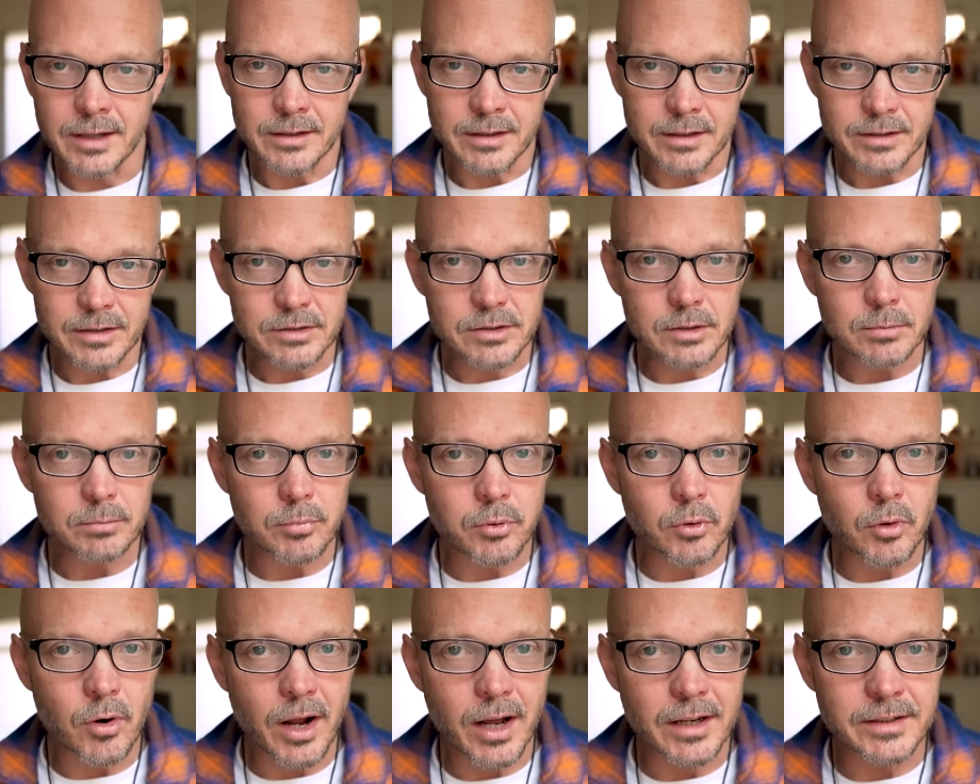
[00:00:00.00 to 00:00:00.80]
this is a
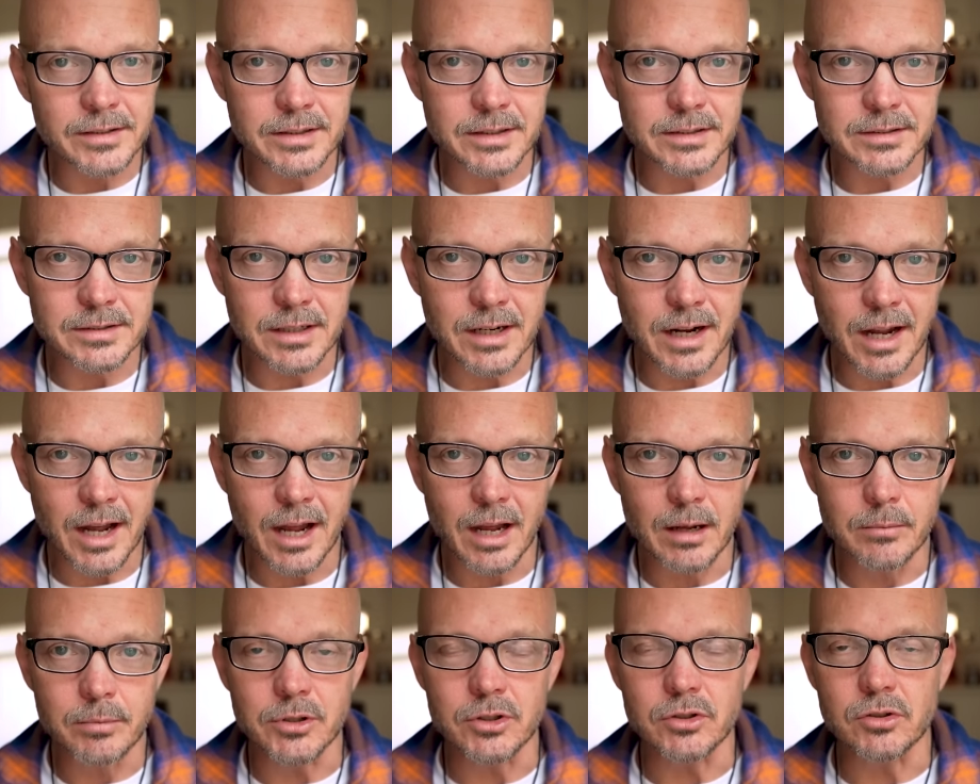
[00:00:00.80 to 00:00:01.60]
process that
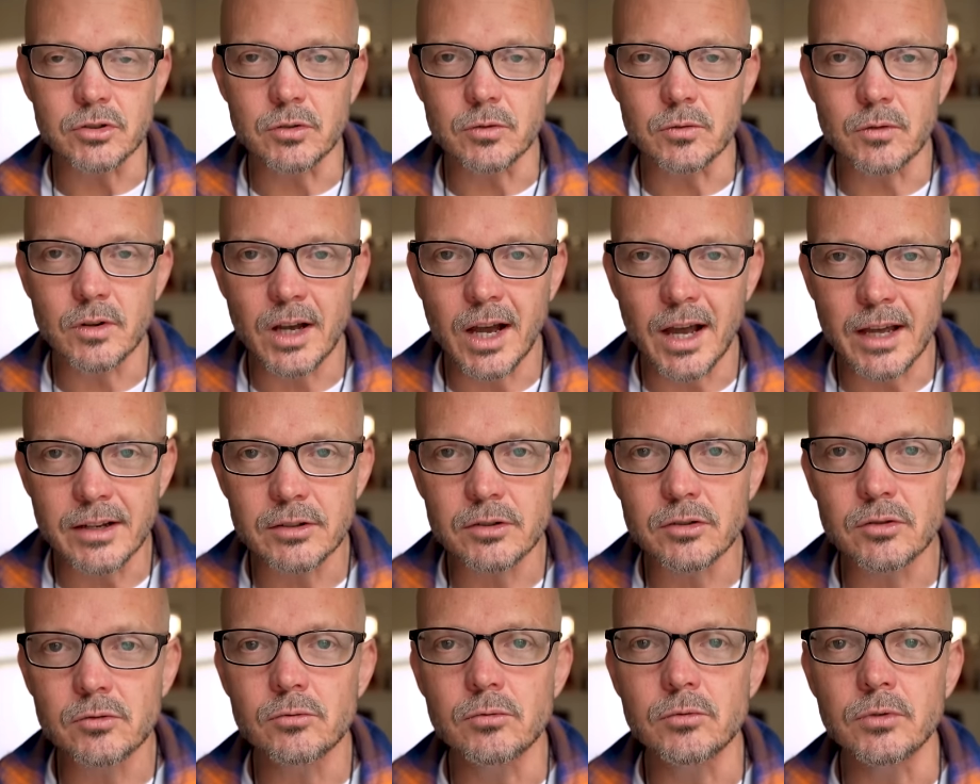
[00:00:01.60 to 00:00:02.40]
happens. You've
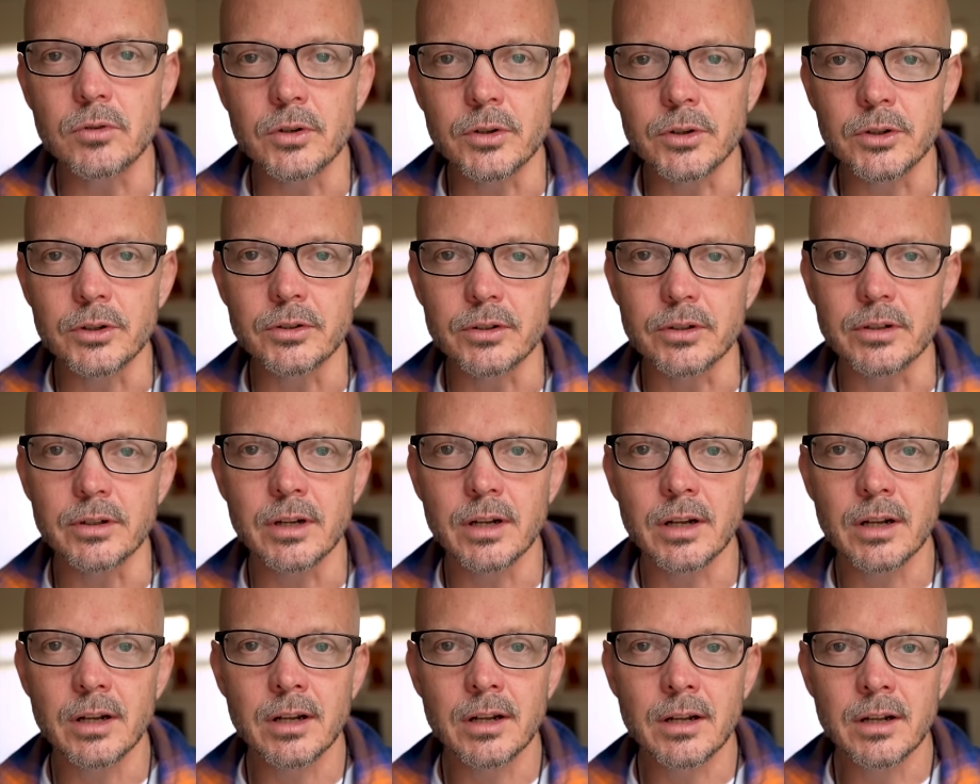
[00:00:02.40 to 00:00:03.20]
got to
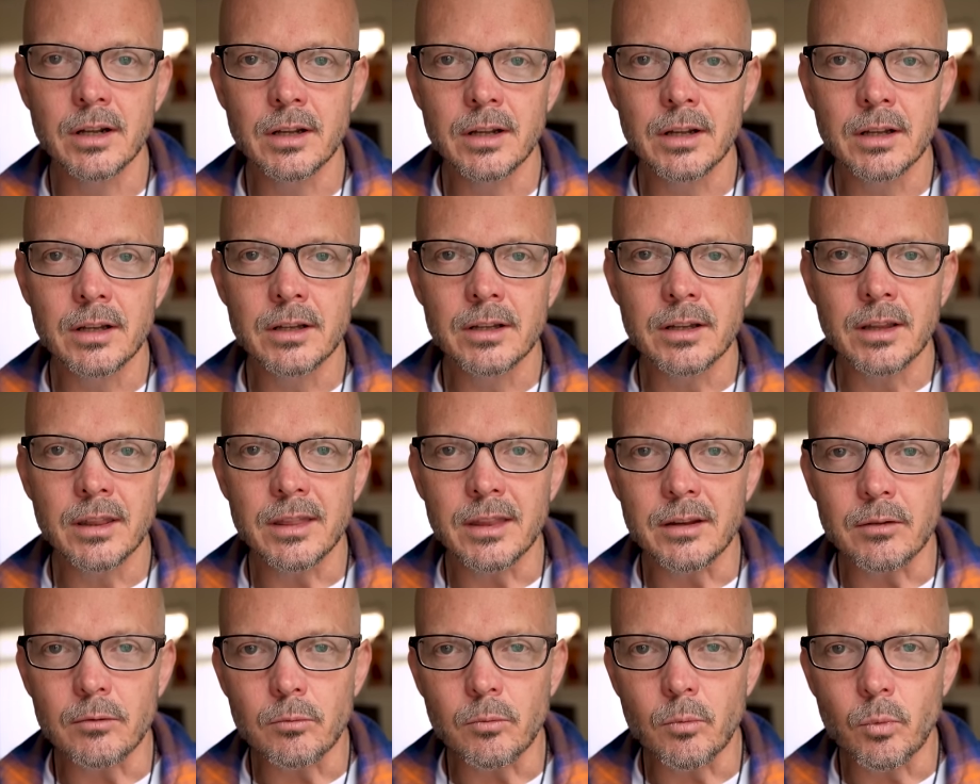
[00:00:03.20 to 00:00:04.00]
learn
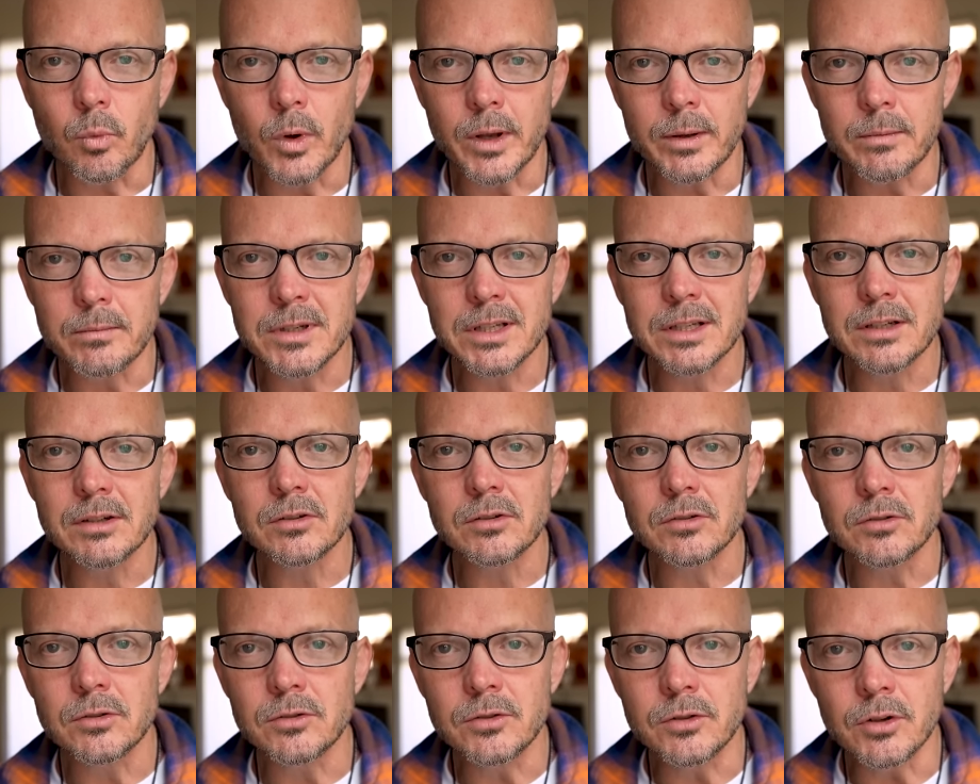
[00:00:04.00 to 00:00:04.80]
that women
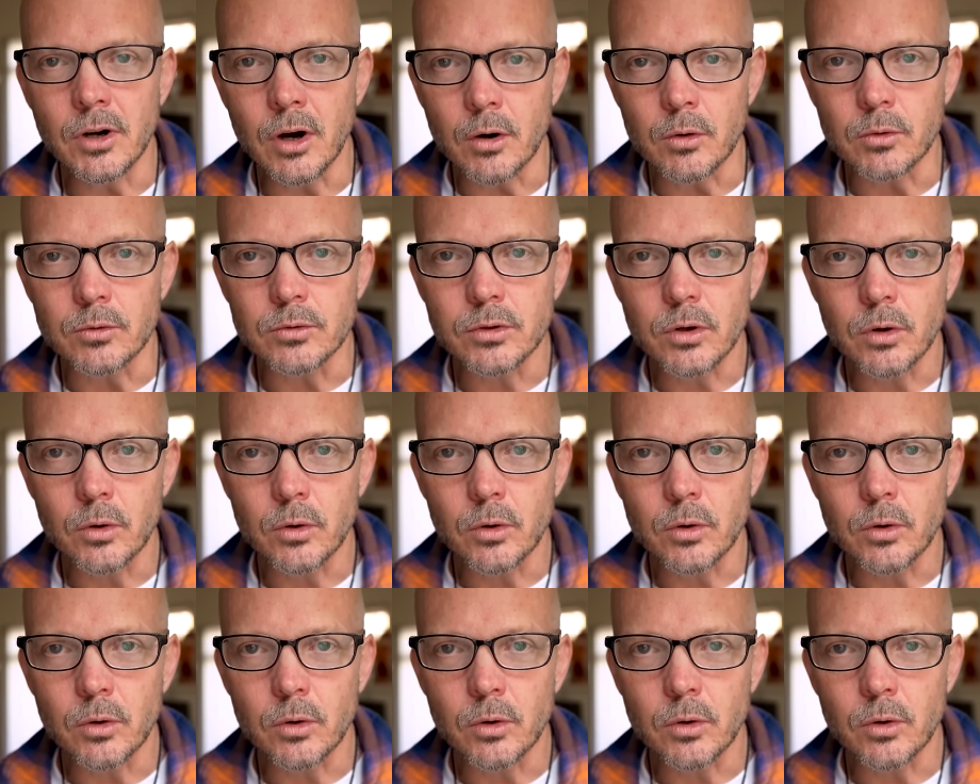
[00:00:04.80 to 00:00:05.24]
don't